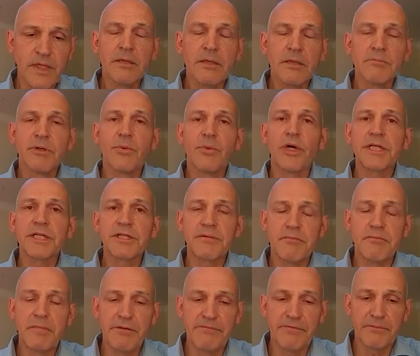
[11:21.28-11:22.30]
But what does it
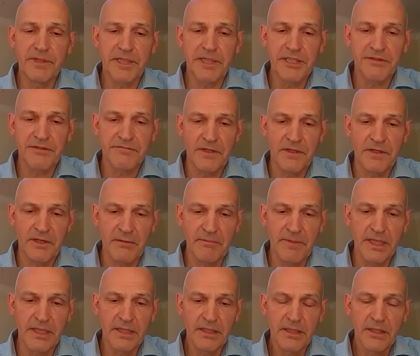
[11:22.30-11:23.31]
mean for British
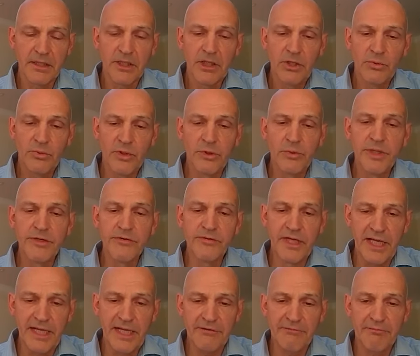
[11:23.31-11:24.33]
farming? Will we
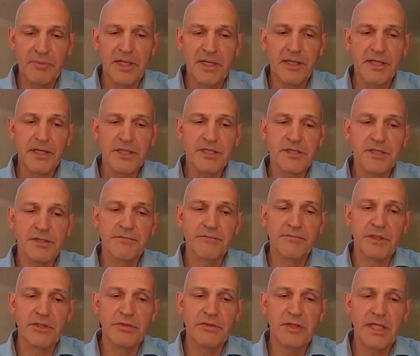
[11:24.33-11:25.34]
really have parts of
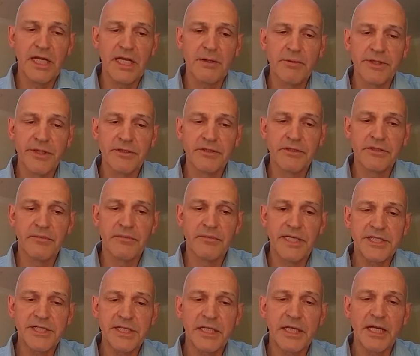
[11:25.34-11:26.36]
the UK without
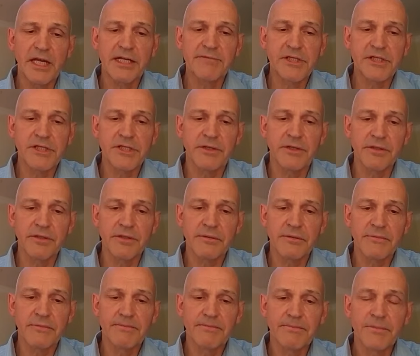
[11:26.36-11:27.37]
domestic livestock?
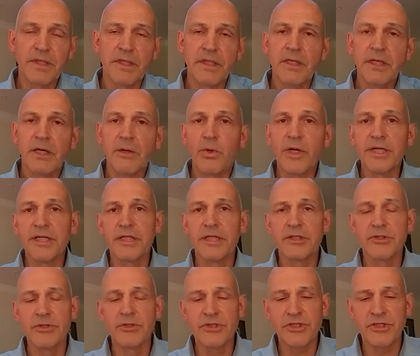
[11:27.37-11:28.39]
And where they
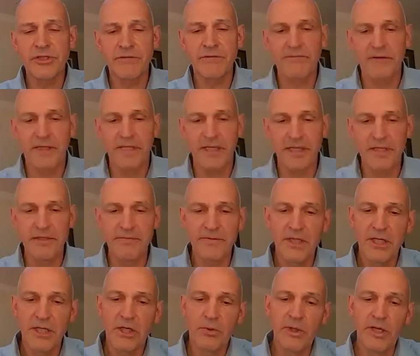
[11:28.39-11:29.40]
do survive,
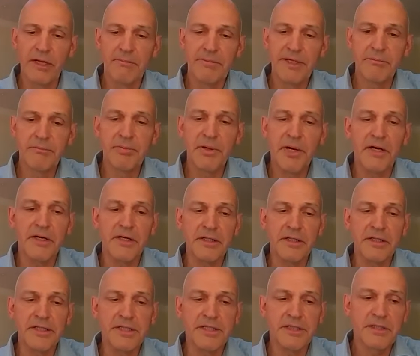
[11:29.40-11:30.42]
will it be in
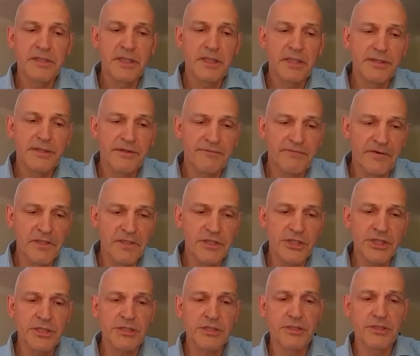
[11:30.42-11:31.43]
parks, their
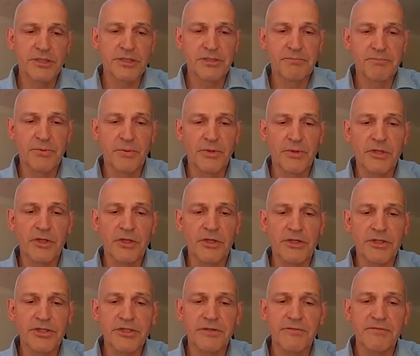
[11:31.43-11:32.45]
function to support
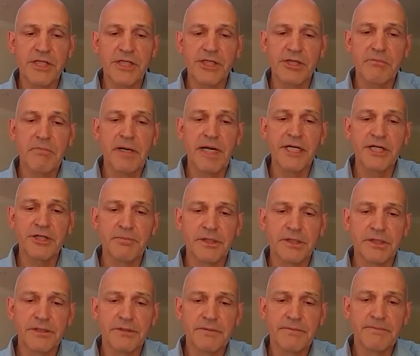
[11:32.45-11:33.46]
conservation
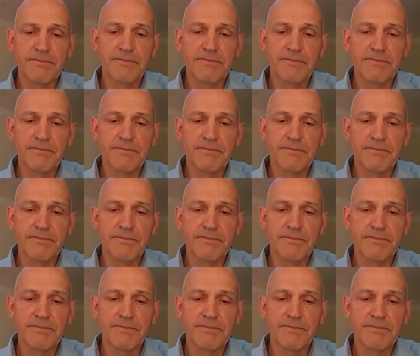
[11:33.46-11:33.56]
management?